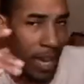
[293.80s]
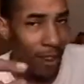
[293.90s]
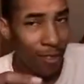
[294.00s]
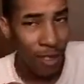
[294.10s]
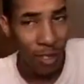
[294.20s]

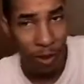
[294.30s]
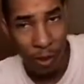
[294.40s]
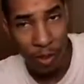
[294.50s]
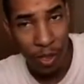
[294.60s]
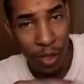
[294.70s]
Now for the
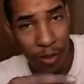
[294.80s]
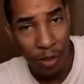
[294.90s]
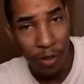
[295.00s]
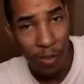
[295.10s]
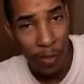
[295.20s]
controls. The
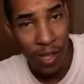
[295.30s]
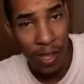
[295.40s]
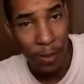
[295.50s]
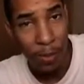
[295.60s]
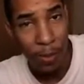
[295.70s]
controls are pretty
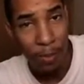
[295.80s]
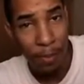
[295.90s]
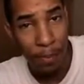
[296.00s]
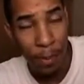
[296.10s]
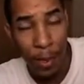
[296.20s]
simple.
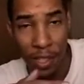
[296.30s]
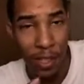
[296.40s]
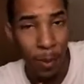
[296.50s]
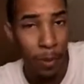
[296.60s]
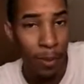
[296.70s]
You got
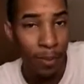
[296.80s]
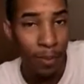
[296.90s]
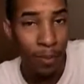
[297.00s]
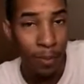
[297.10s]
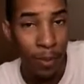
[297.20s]
jump,
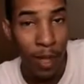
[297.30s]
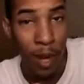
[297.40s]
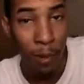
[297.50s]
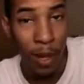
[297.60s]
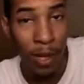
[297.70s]
you
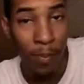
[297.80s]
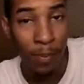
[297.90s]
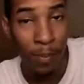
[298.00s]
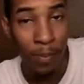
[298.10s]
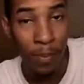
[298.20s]
got run,
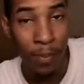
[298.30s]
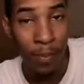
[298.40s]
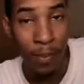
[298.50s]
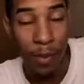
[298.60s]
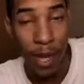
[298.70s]

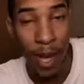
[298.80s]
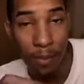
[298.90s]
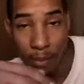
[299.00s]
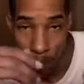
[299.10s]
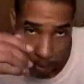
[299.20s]
you got
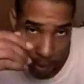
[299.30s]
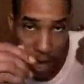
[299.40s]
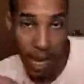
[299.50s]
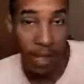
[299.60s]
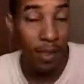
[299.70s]

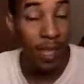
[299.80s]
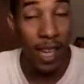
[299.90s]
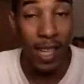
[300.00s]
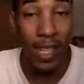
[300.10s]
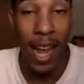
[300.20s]
block, you
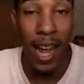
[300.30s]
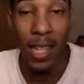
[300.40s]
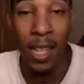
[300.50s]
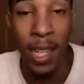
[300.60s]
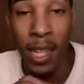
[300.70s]
got attack.
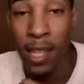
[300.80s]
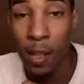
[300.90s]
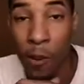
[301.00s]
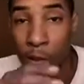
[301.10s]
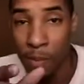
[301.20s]

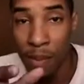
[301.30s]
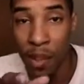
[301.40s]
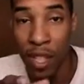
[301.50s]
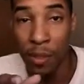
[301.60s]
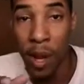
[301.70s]
So
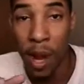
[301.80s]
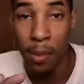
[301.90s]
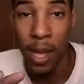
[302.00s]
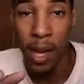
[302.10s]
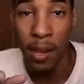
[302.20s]
nothing too
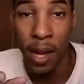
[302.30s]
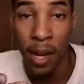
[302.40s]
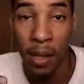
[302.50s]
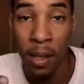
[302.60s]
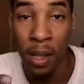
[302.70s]
complicated
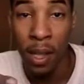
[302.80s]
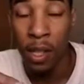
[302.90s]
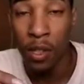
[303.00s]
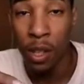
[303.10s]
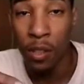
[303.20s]
there.
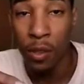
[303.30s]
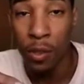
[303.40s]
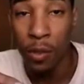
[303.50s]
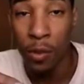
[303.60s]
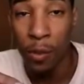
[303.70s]
There's
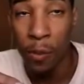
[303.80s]
also